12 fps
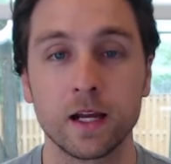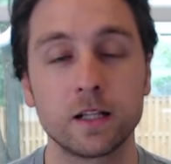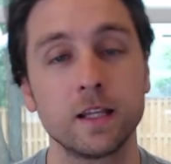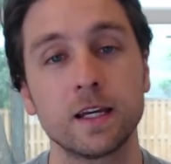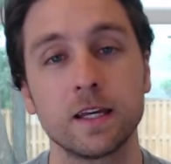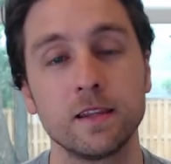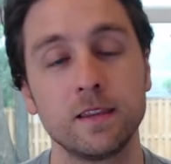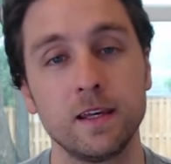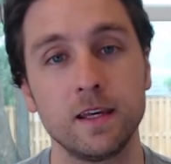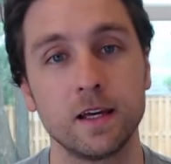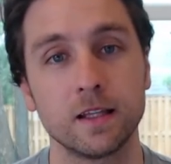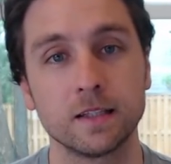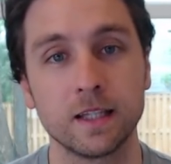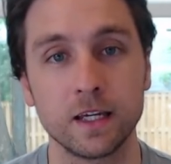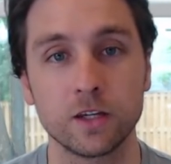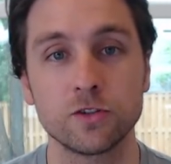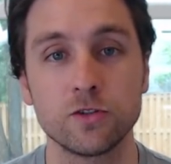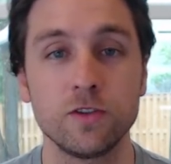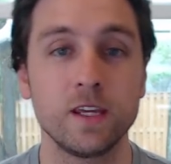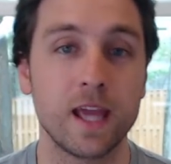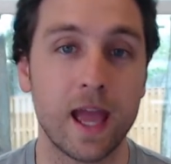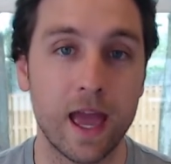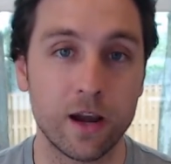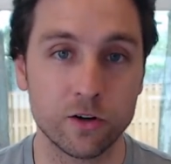Click the link to
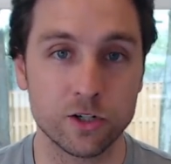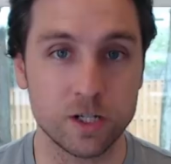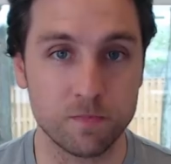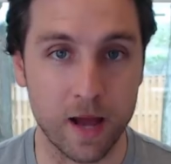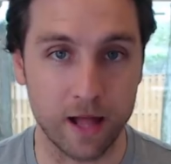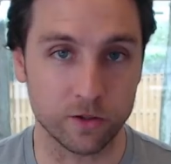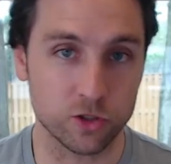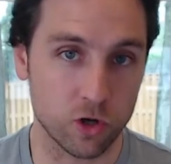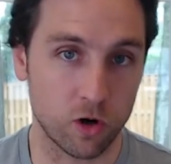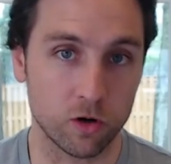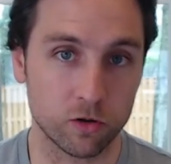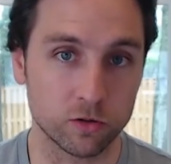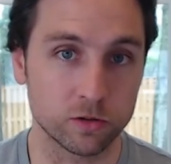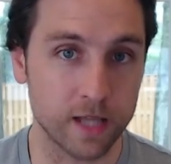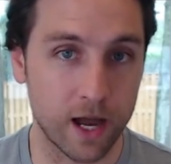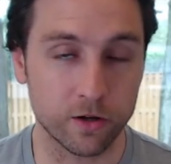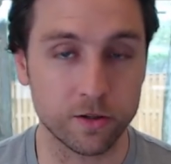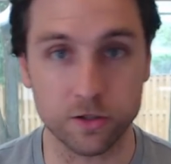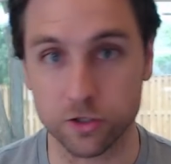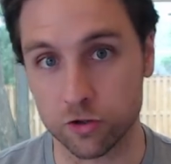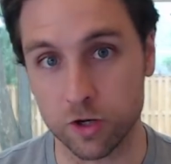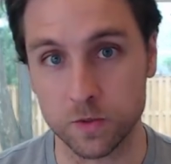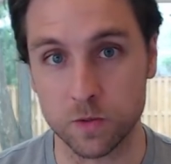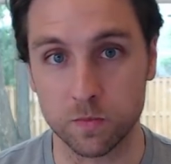the energy balance article down in the
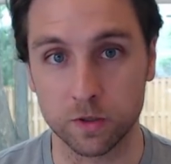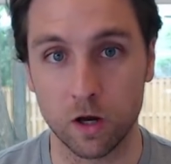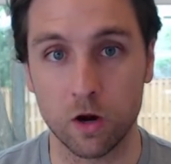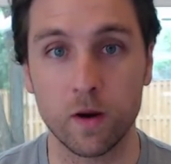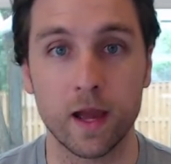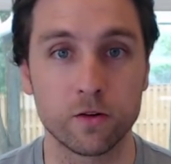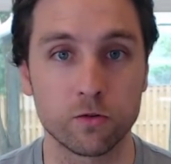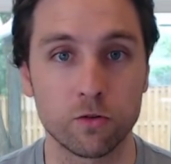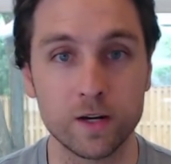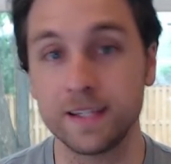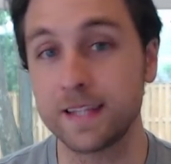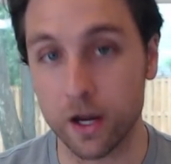description below and read